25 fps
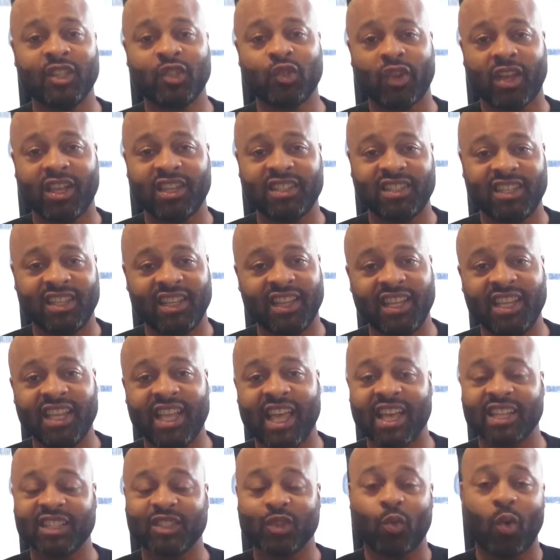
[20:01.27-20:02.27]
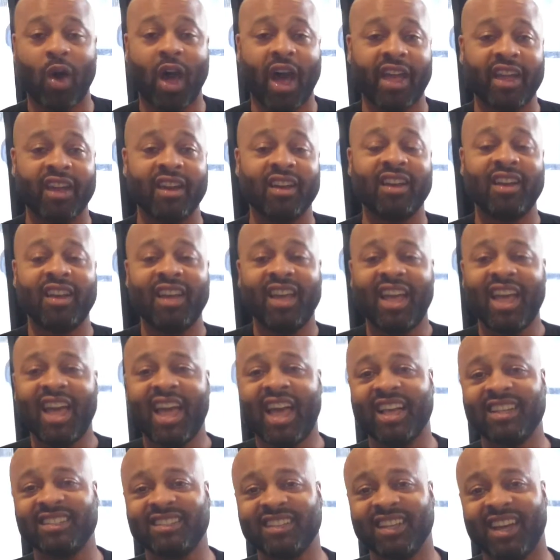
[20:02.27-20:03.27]
Tracy Lee Esquire
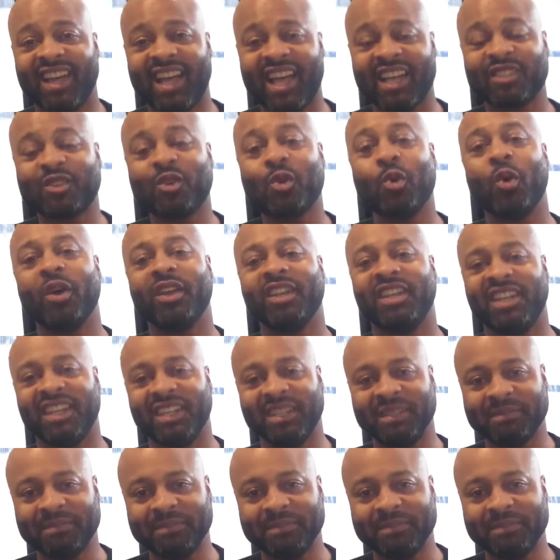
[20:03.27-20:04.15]
has coined it.